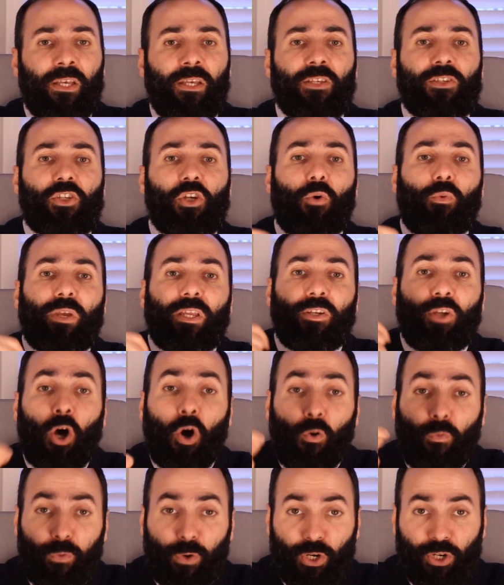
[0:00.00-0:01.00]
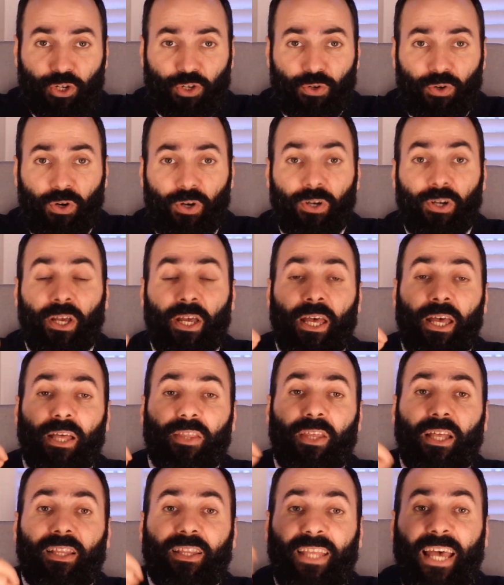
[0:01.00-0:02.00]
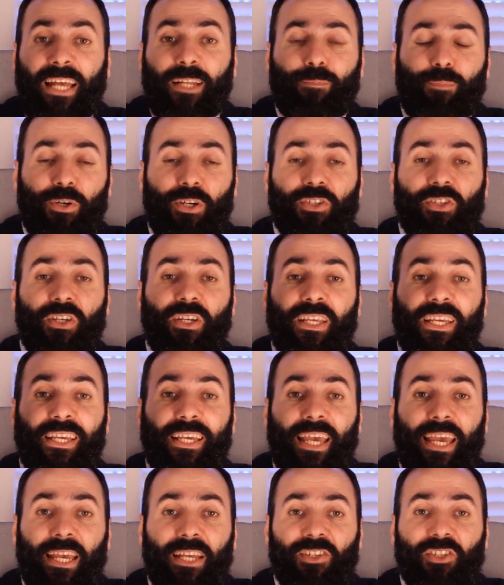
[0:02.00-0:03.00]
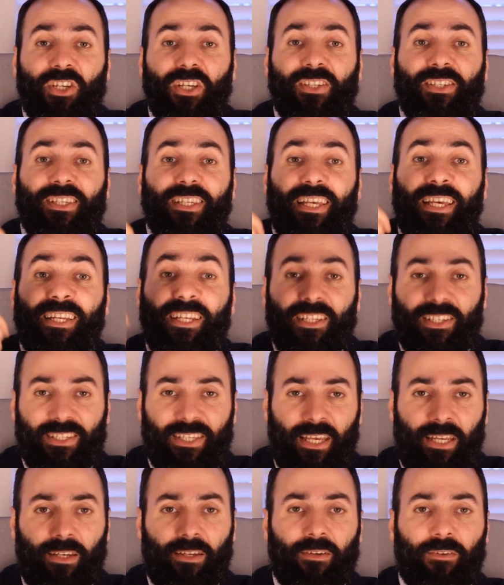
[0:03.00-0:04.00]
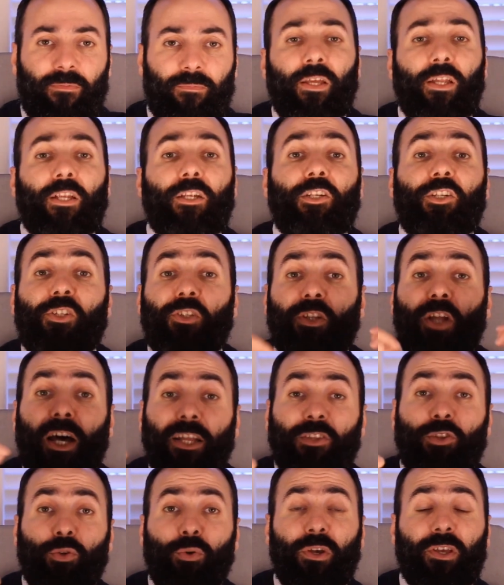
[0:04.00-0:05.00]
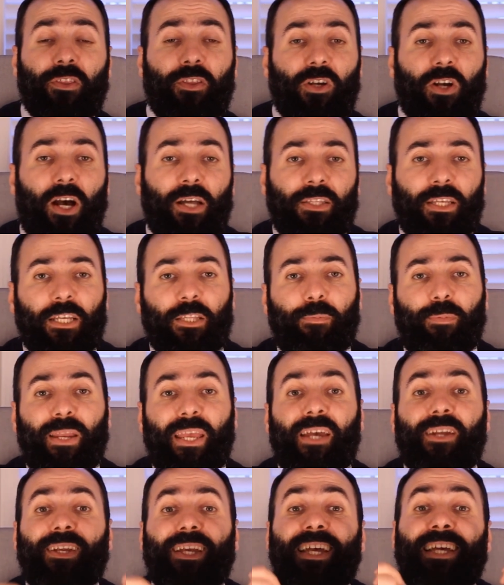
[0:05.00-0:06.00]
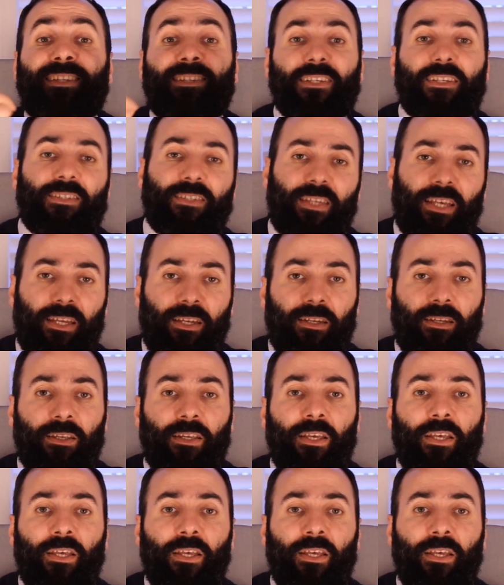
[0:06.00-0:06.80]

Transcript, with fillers: So we know for sure that that person engages in a sin. N- not doing the contact prayer is a sin.